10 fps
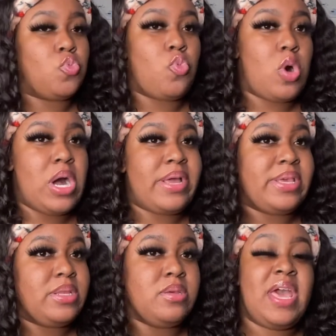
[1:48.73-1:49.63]

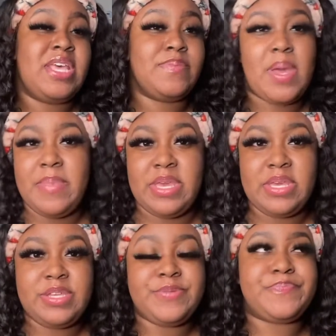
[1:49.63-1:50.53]
wide as my
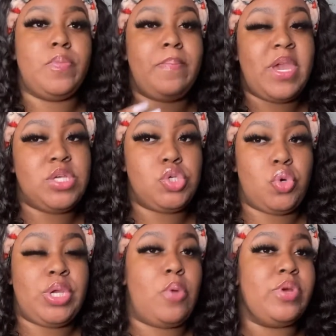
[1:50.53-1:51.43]
bed. Make sure
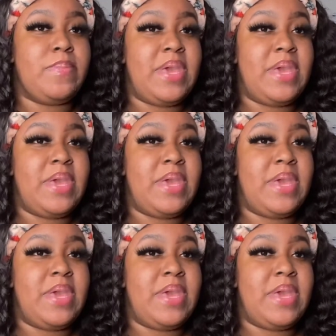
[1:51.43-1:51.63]
y'all want to pay